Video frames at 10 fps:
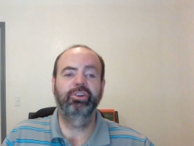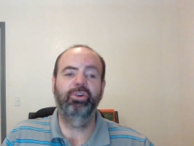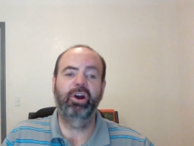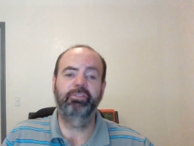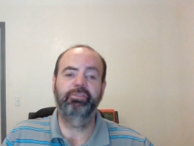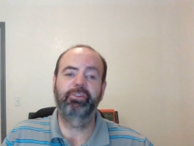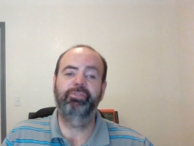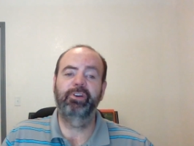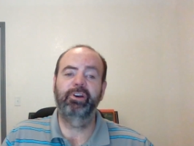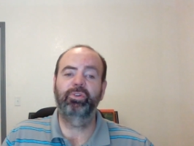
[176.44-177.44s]
You have
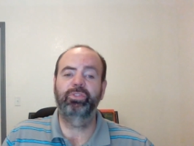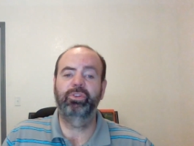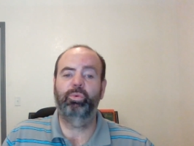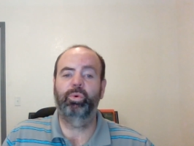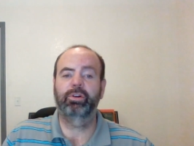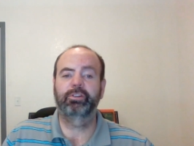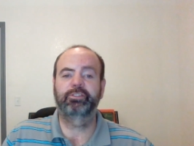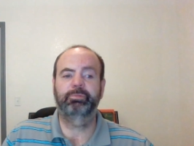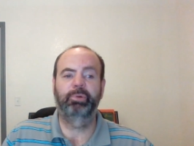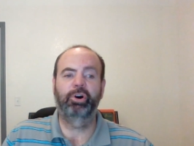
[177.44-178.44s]
fulfilled the words
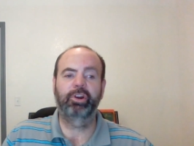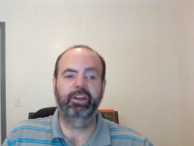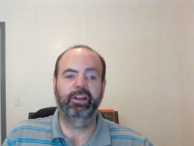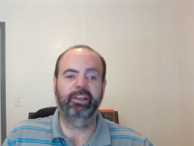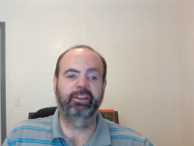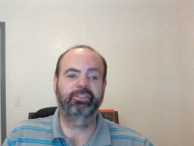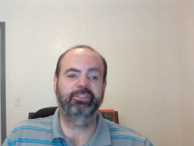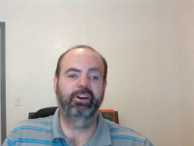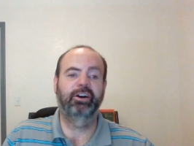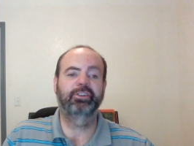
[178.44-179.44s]
spoken
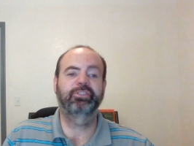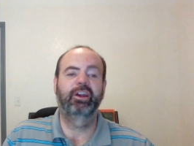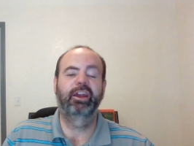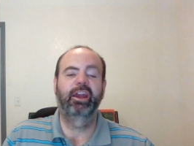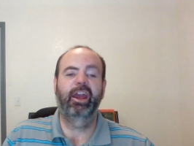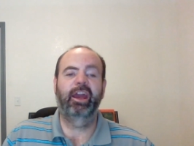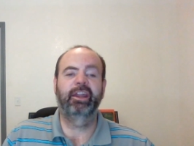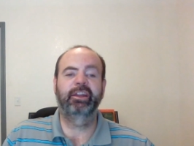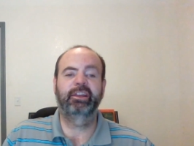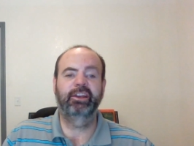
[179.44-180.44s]
against us
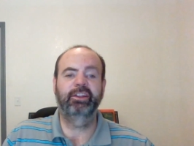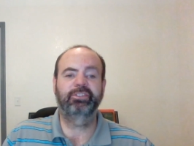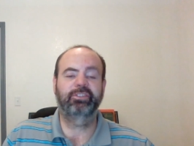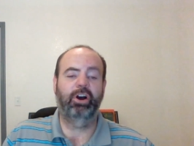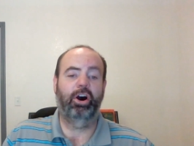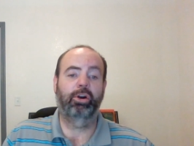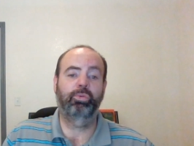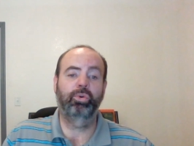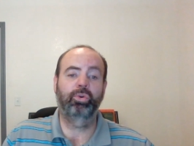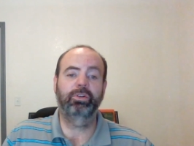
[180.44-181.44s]
and against our
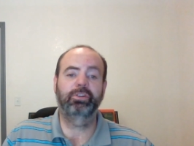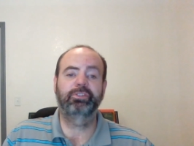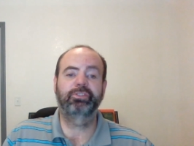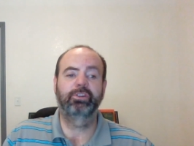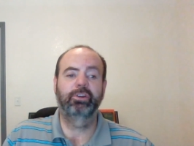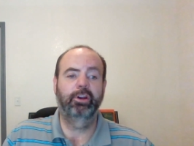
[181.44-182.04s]
rulers